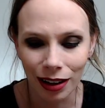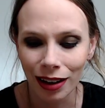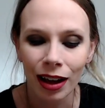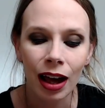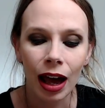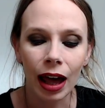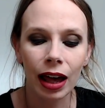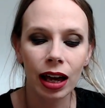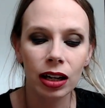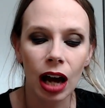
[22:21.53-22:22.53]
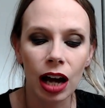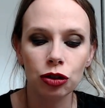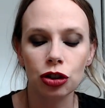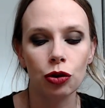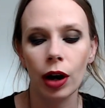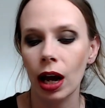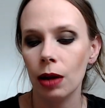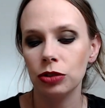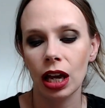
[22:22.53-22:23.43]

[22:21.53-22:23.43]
And I just grabbed